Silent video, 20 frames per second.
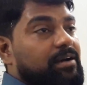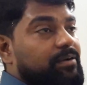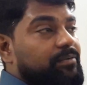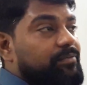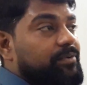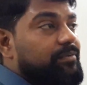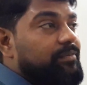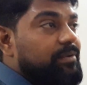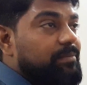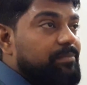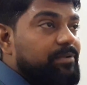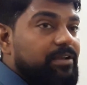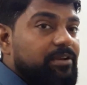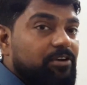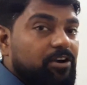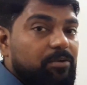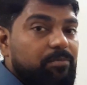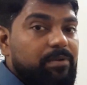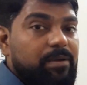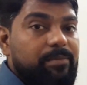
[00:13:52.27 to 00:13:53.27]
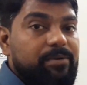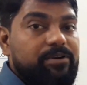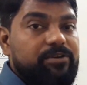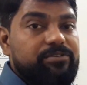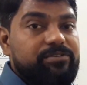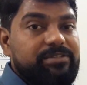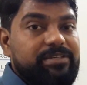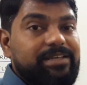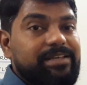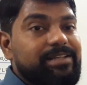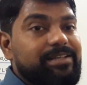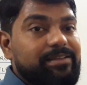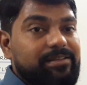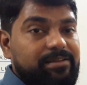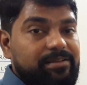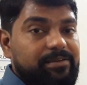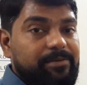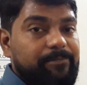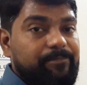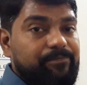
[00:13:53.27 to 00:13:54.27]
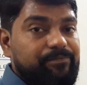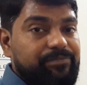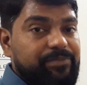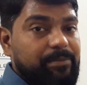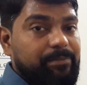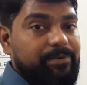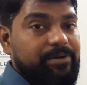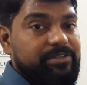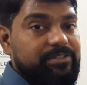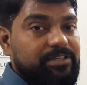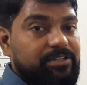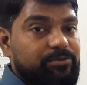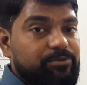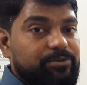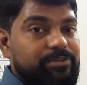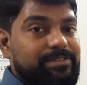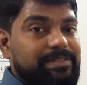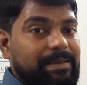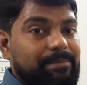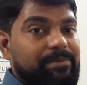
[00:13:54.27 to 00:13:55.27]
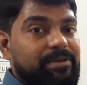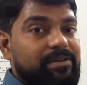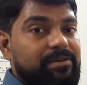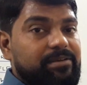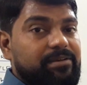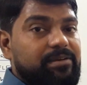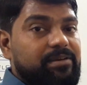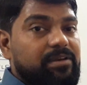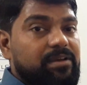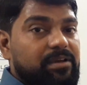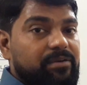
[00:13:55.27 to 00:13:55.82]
we will not be able to see the person who is coming